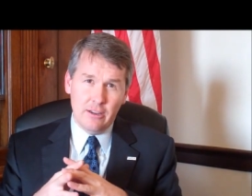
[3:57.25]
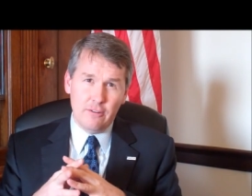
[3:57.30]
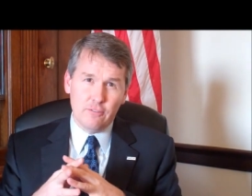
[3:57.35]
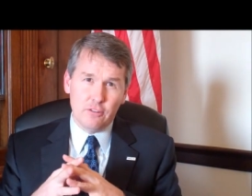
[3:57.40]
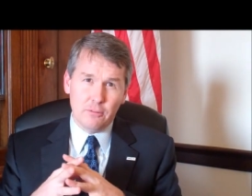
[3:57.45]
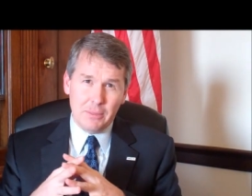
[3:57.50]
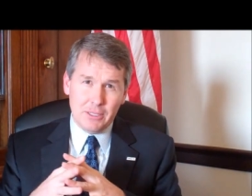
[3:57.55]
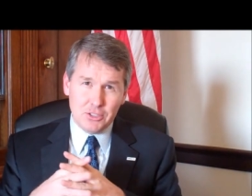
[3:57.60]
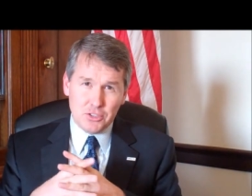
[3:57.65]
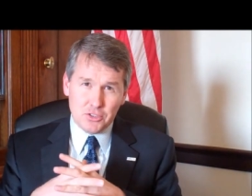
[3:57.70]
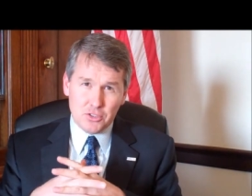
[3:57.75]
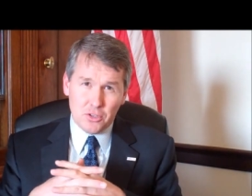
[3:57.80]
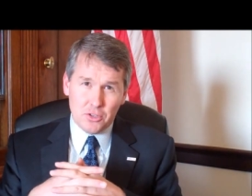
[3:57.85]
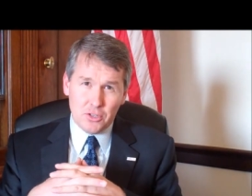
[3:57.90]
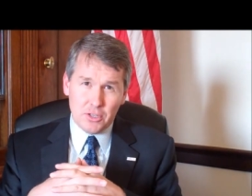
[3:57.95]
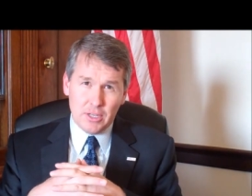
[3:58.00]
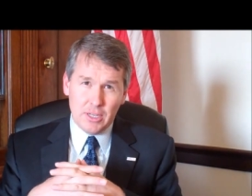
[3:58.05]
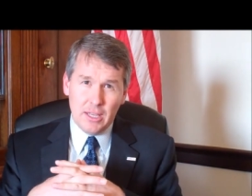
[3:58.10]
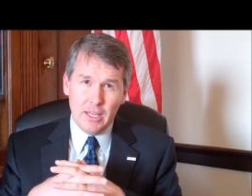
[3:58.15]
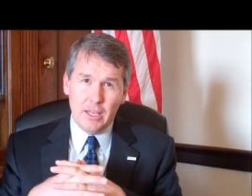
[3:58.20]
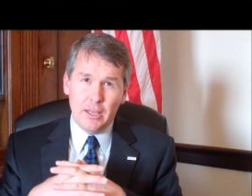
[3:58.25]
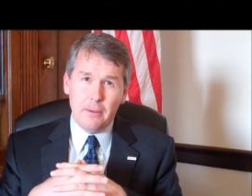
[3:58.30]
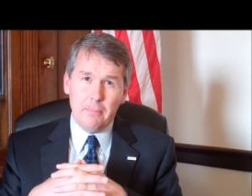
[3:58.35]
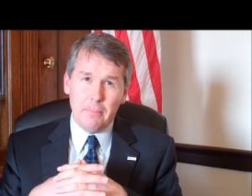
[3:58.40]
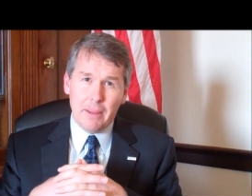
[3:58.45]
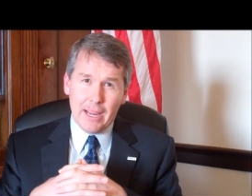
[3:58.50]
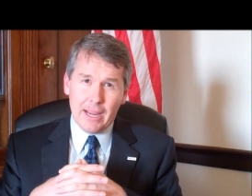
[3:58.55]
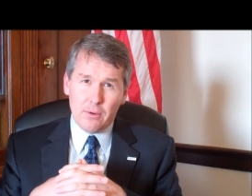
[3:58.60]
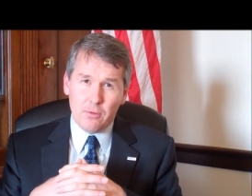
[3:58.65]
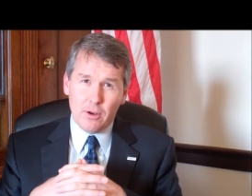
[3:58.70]
from its certain
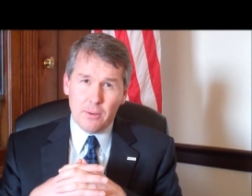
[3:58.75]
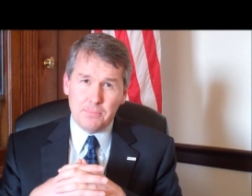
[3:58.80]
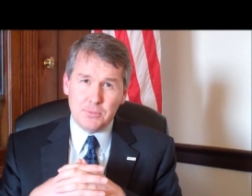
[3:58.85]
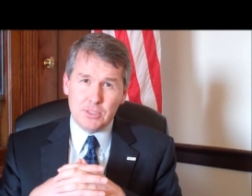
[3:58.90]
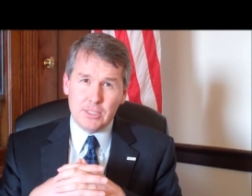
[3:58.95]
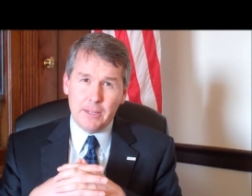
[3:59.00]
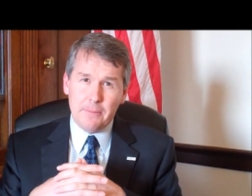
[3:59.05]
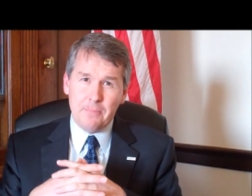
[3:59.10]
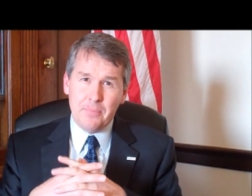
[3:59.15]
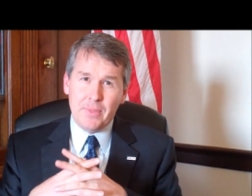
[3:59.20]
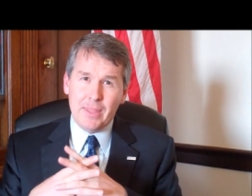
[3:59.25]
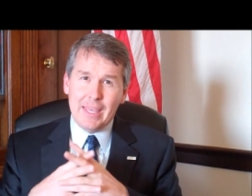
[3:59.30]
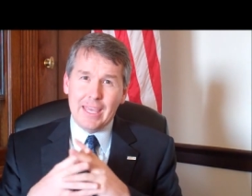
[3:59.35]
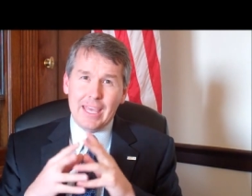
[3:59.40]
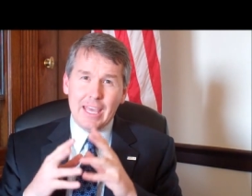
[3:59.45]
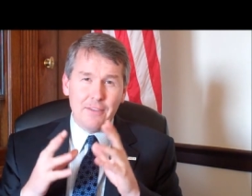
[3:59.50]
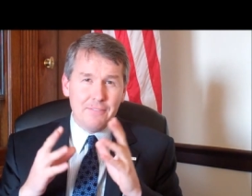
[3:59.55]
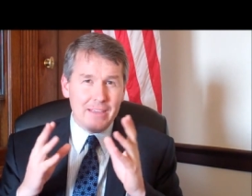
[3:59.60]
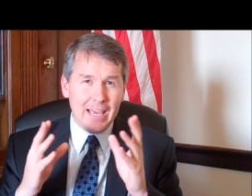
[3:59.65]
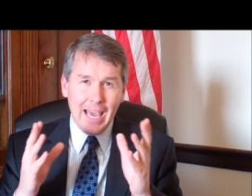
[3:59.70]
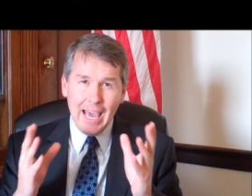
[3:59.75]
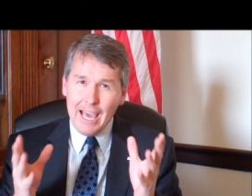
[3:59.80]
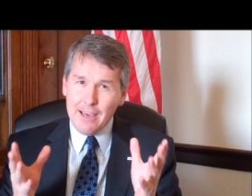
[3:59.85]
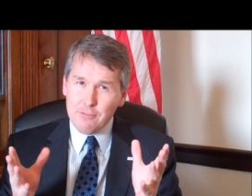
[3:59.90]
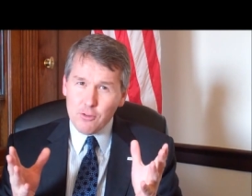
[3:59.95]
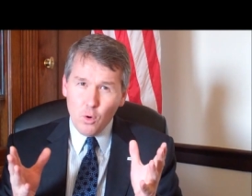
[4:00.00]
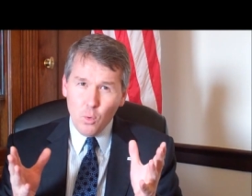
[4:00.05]
bankruptcy. If you have